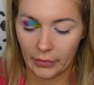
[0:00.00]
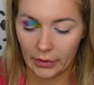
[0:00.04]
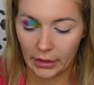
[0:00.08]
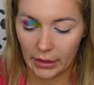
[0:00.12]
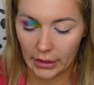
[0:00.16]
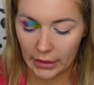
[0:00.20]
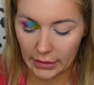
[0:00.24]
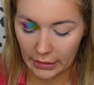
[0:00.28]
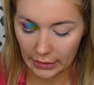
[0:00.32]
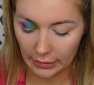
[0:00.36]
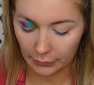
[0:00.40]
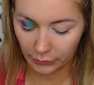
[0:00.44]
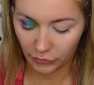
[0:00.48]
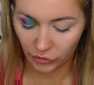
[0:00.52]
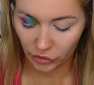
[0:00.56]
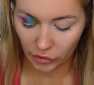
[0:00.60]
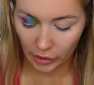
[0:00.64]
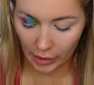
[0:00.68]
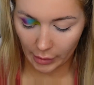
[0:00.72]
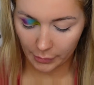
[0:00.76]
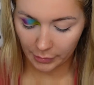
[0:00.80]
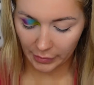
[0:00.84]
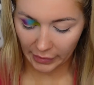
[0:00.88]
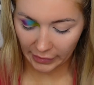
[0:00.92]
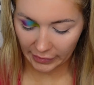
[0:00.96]
And I'm just
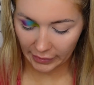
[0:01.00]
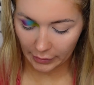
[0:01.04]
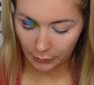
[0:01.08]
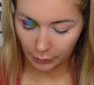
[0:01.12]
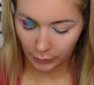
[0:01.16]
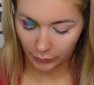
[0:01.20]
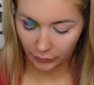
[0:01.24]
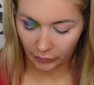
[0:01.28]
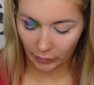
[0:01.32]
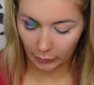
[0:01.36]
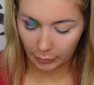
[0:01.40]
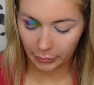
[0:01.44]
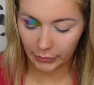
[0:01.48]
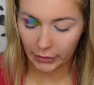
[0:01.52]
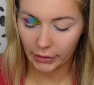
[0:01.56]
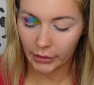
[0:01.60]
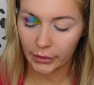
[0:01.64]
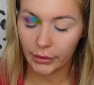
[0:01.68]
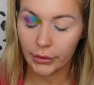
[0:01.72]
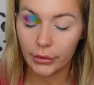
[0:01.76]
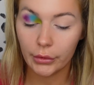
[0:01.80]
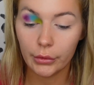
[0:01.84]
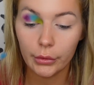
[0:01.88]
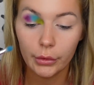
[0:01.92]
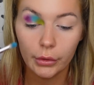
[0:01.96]
going back in with the
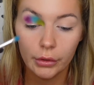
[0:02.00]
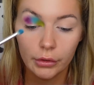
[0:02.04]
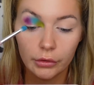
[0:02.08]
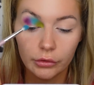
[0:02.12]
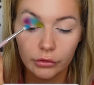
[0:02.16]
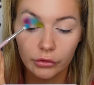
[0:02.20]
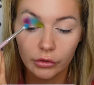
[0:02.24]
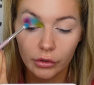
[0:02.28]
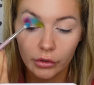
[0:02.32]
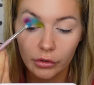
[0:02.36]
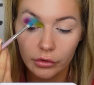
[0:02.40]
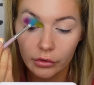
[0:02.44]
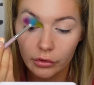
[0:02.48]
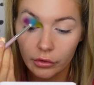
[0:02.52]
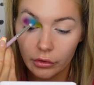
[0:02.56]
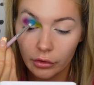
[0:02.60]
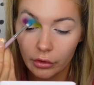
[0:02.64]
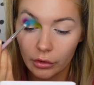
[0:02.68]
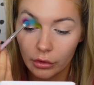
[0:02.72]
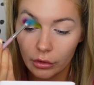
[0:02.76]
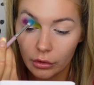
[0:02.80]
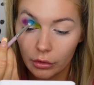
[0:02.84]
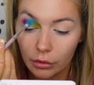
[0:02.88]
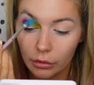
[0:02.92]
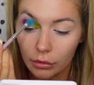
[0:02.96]
blue just
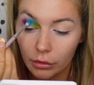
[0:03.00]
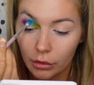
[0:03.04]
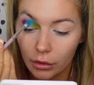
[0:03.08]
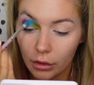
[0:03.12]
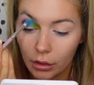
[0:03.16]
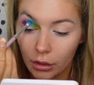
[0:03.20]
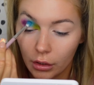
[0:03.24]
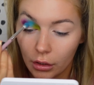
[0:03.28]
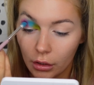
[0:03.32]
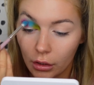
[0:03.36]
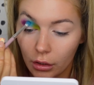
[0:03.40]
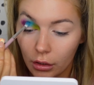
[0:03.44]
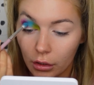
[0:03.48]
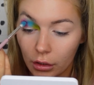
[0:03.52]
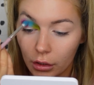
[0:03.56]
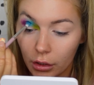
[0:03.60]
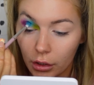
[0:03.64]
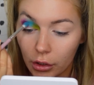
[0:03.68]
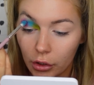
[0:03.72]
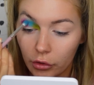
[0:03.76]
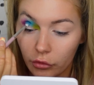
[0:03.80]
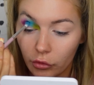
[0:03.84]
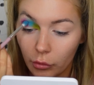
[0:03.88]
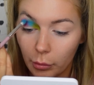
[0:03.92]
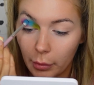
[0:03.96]
to
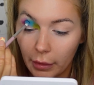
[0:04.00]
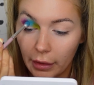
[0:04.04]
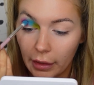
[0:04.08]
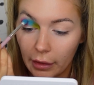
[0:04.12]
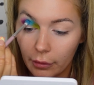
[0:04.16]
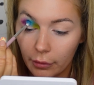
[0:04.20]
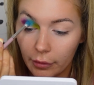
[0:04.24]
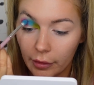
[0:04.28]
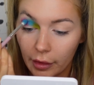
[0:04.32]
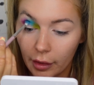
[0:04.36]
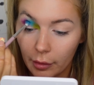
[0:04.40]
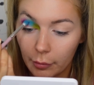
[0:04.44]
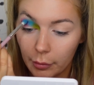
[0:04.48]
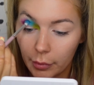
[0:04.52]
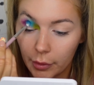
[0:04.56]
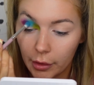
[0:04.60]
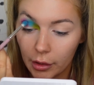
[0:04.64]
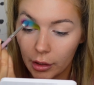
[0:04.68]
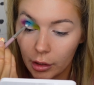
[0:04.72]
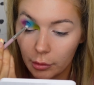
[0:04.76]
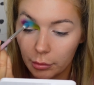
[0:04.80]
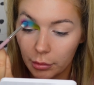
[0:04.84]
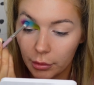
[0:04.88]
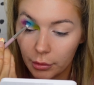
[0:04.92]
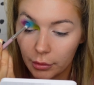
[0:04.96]
overpower that
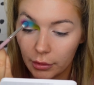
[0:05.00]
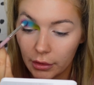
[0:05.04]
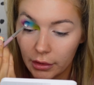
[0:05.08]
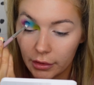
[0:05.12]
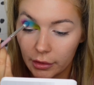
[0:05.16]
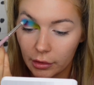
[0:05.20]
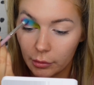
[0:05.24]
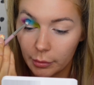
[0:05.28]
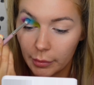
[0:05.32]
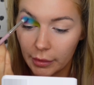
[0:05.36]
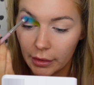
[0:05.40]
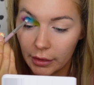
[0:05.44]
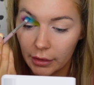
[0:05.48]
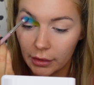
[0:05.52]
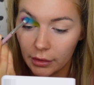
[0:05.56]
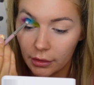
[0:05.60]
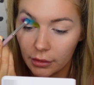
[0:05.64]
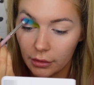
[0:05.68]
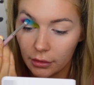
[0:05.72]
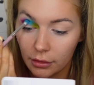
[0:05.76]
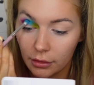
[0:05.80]
purple a little bit.